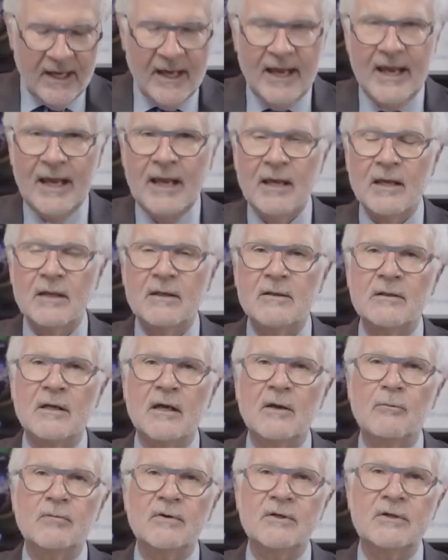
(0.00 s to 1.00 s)
and
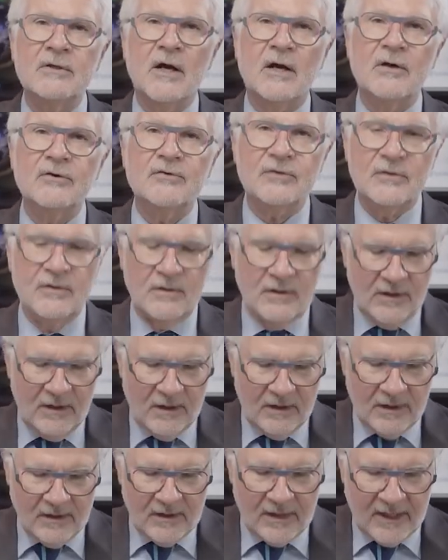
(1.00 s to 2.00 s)
a reduction
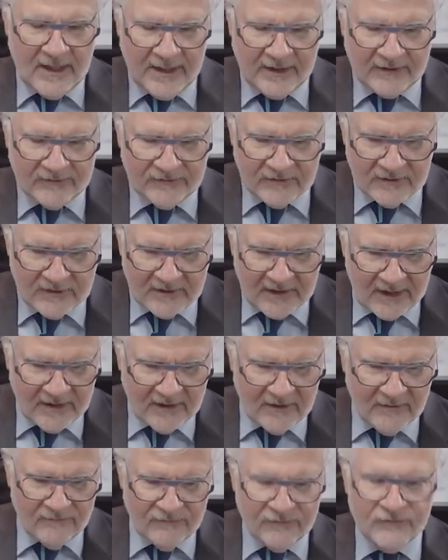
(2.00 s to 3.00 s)
in
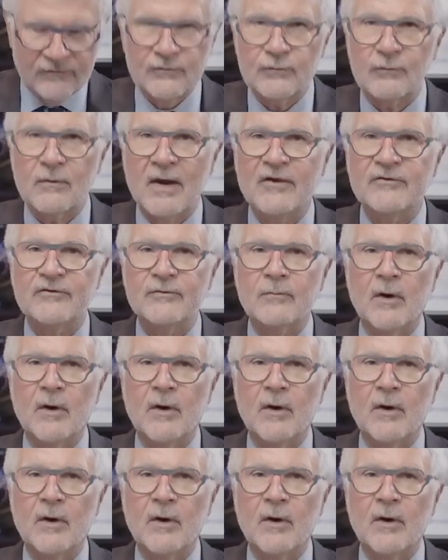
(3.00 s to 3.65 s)
oxidative stress